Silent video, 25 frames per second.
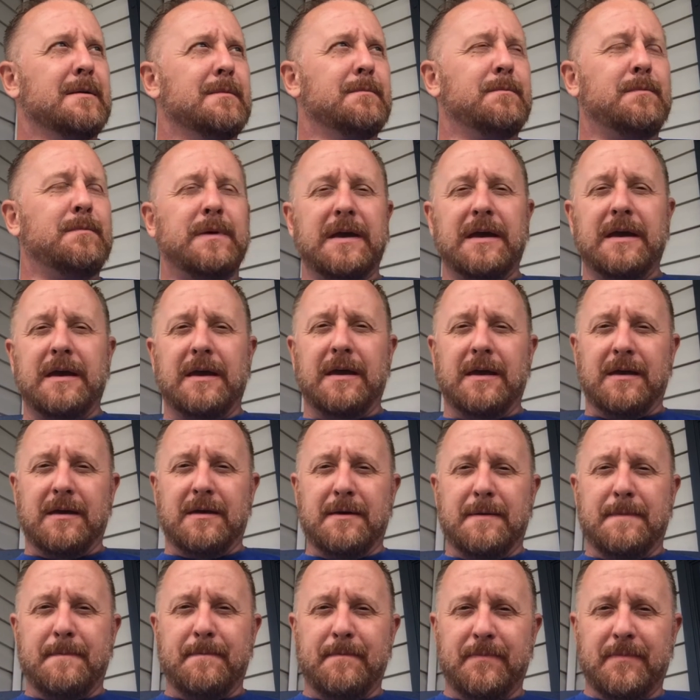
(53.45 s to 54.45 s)
being
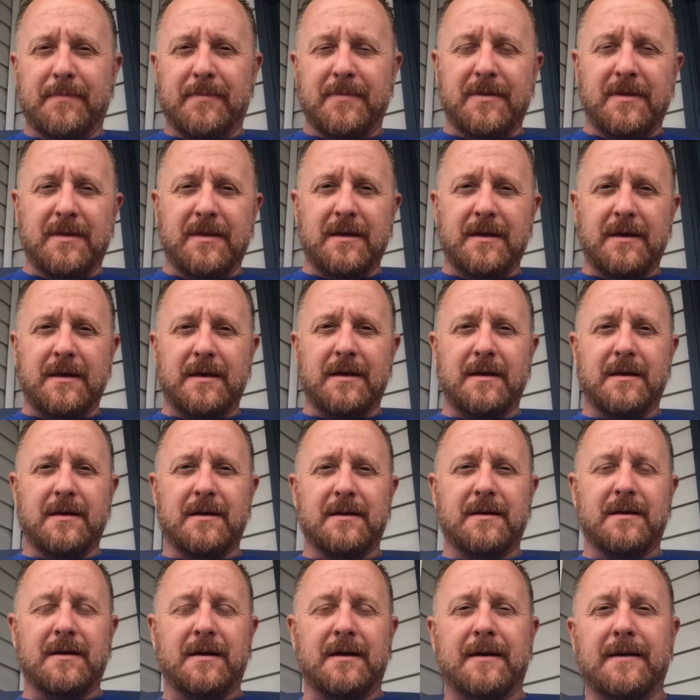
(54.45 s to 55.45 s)
the
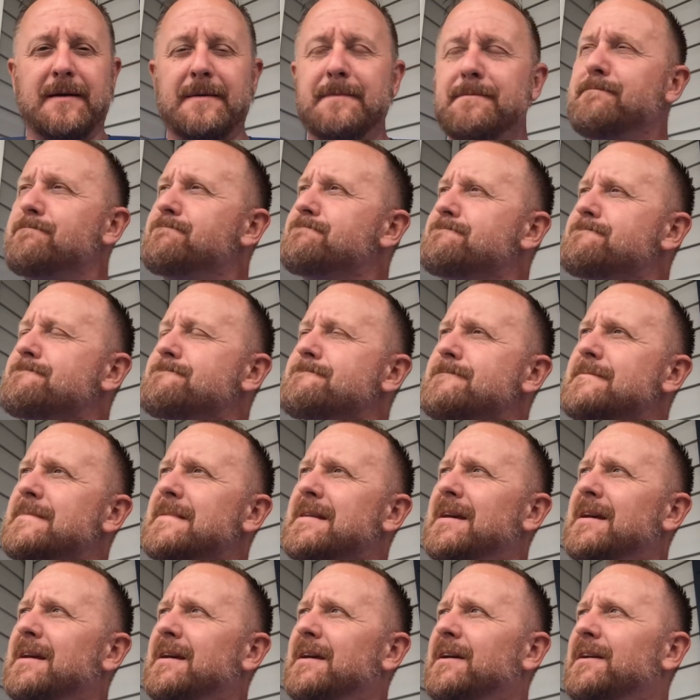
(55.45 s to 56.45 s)
um,
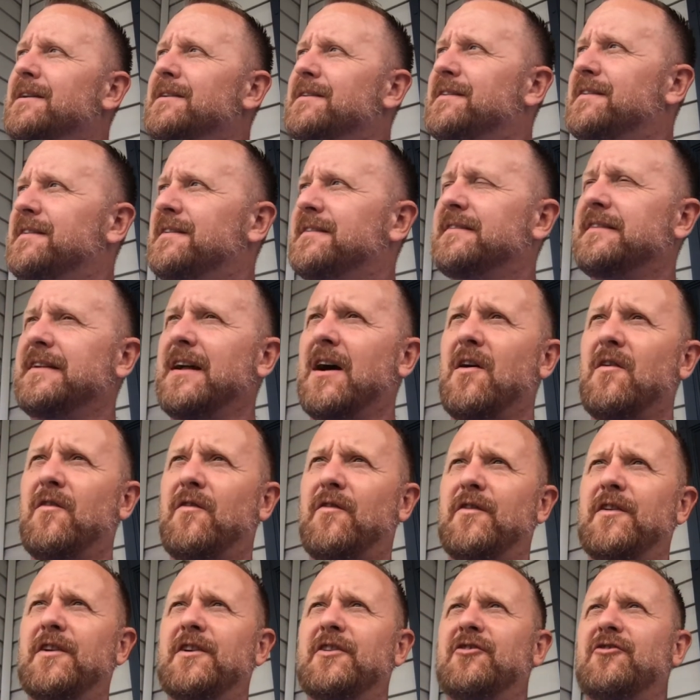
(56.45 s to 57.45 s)

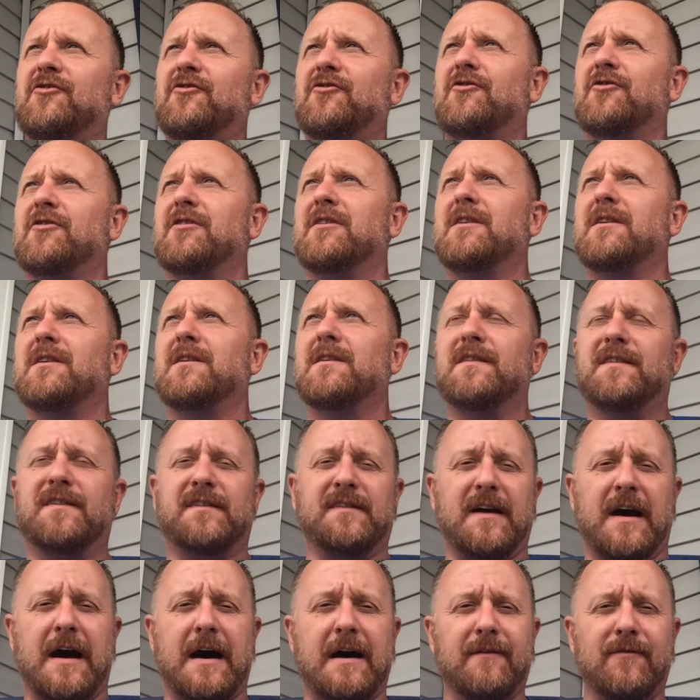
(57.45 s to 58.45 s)
selfish
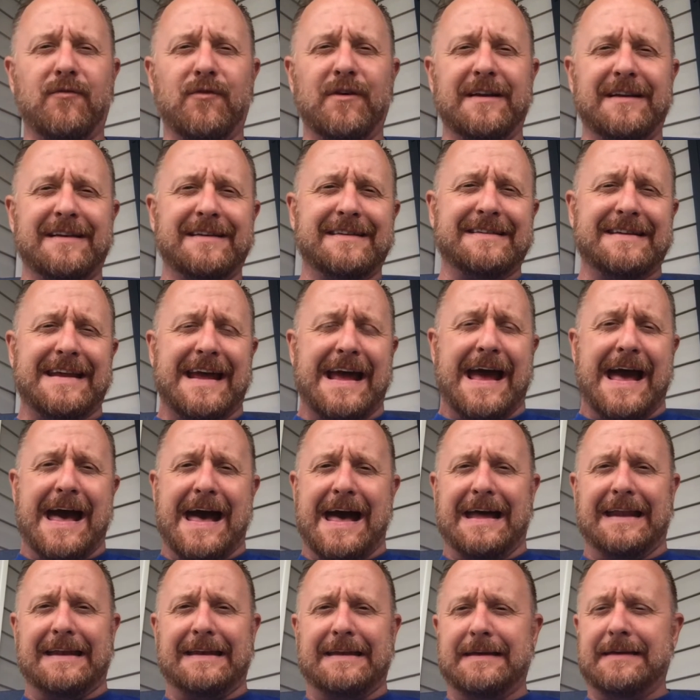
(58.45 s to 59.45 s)
sovereign
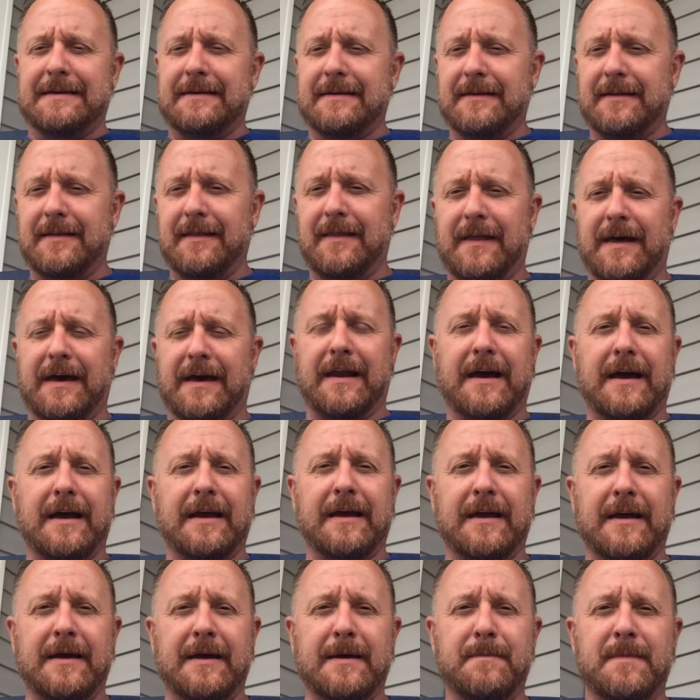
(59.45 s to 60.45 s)
dad that I
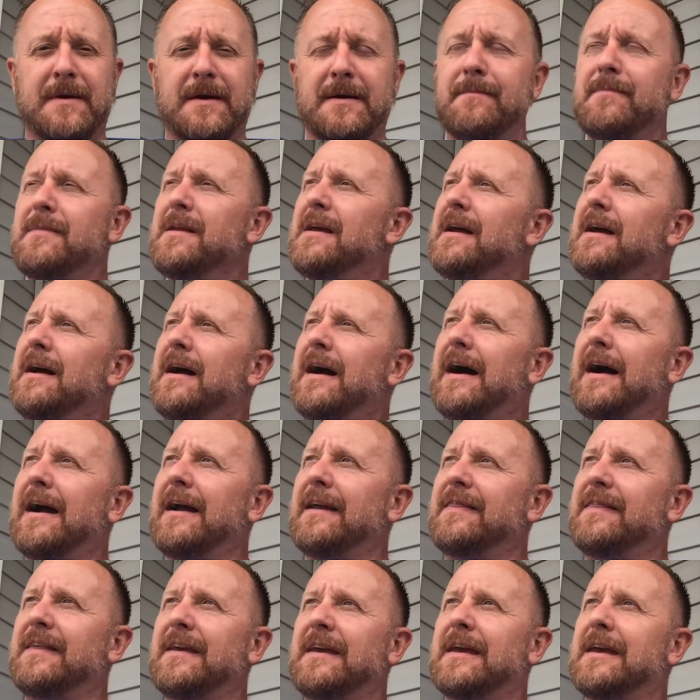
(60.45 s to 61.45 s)
am, I
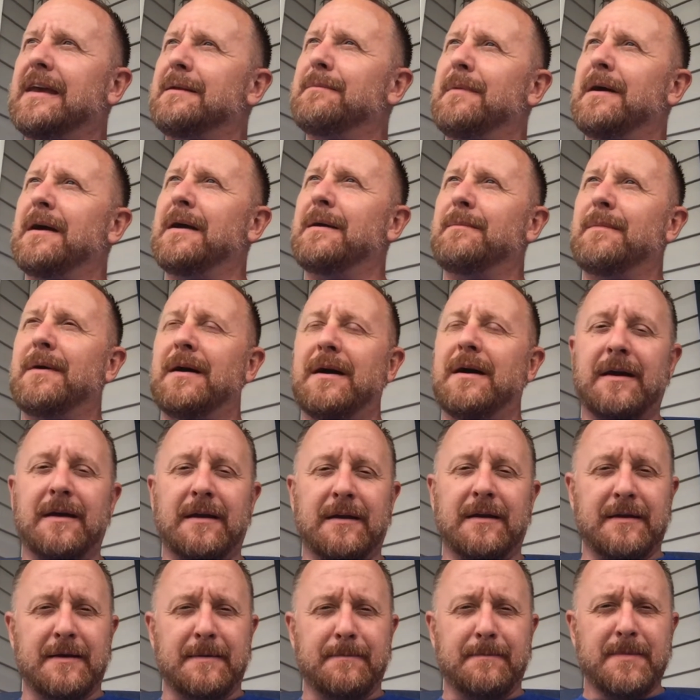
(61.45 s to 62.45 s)
think in my
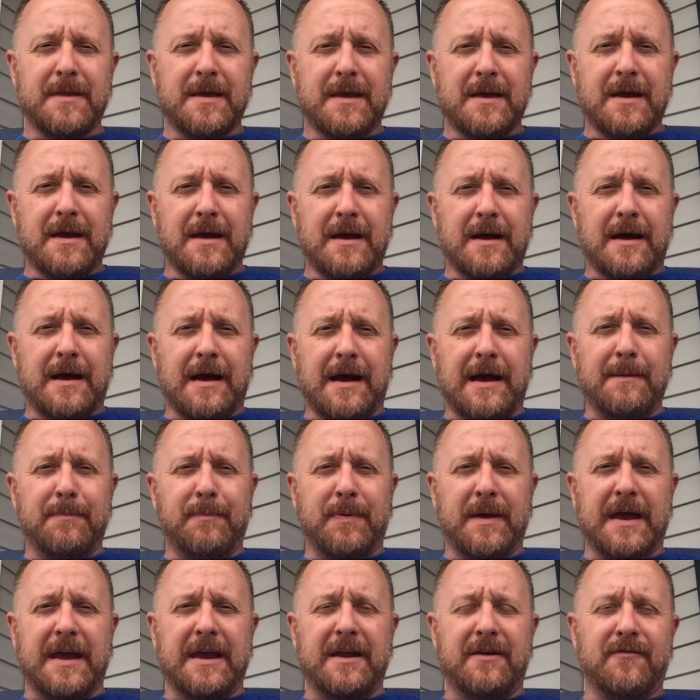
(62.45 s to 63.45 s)
mind, I
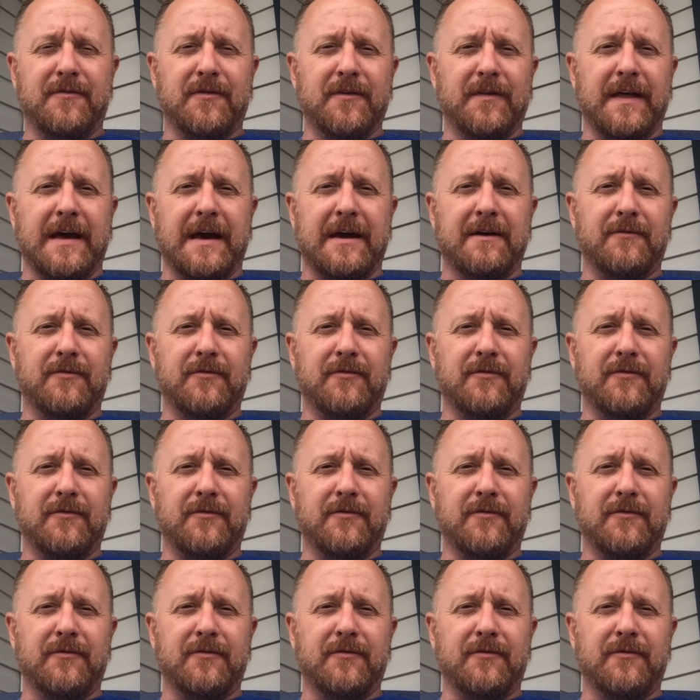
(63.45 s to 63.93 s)
paid for that